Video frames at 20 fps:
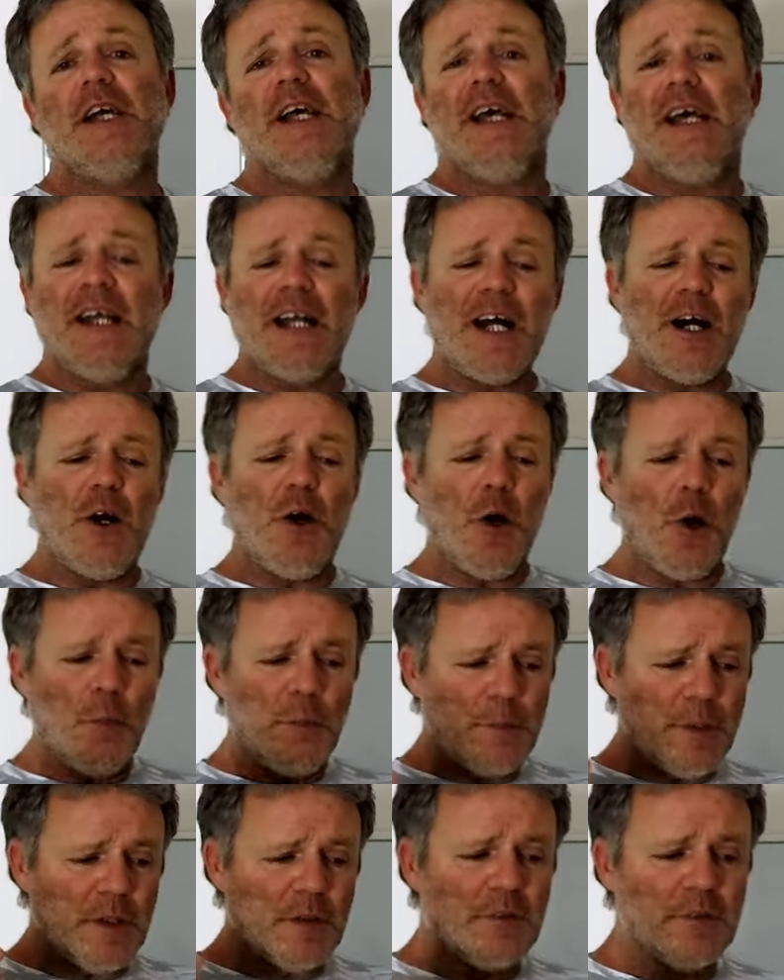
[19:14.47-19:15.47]
and I
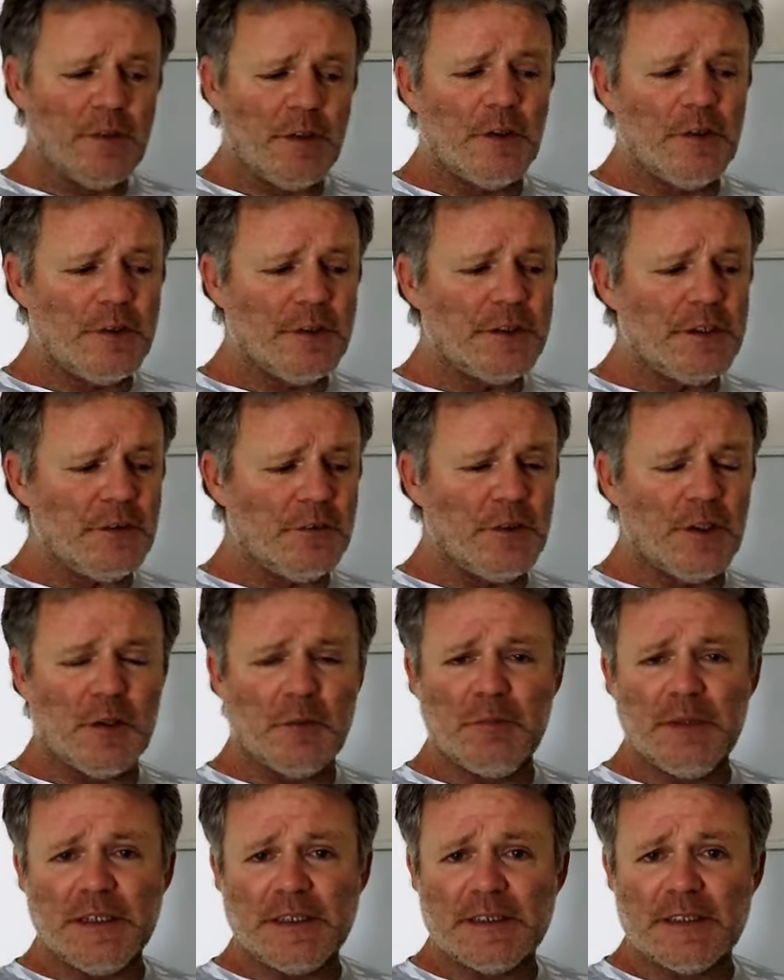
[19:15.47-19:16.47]
hope you learned a little
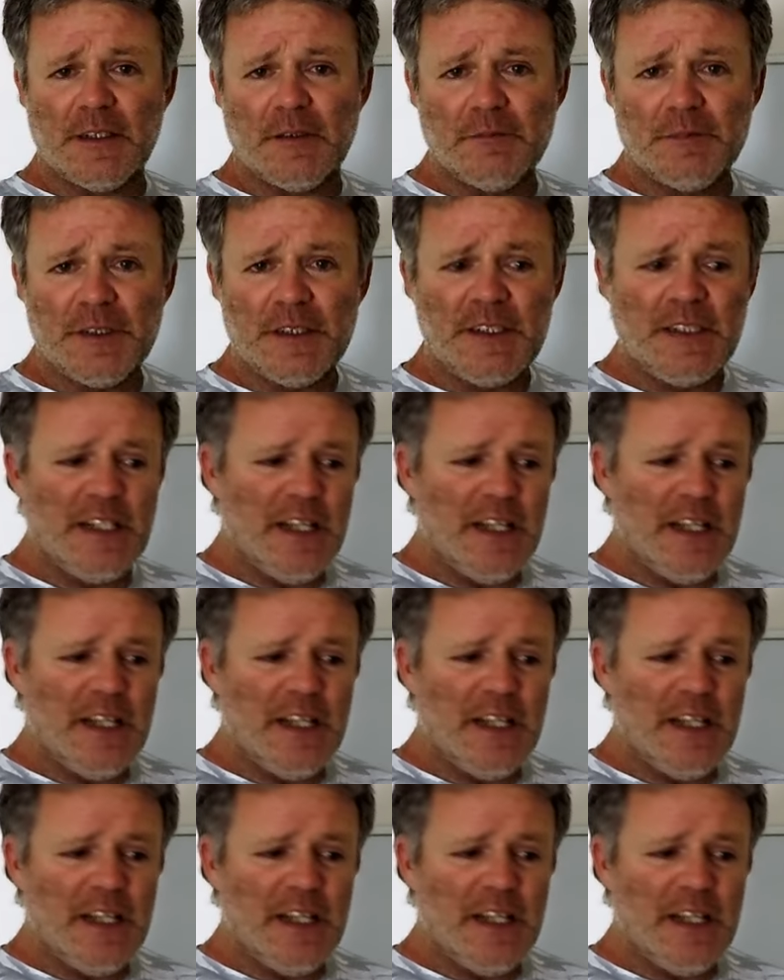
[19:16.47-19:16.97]
bit something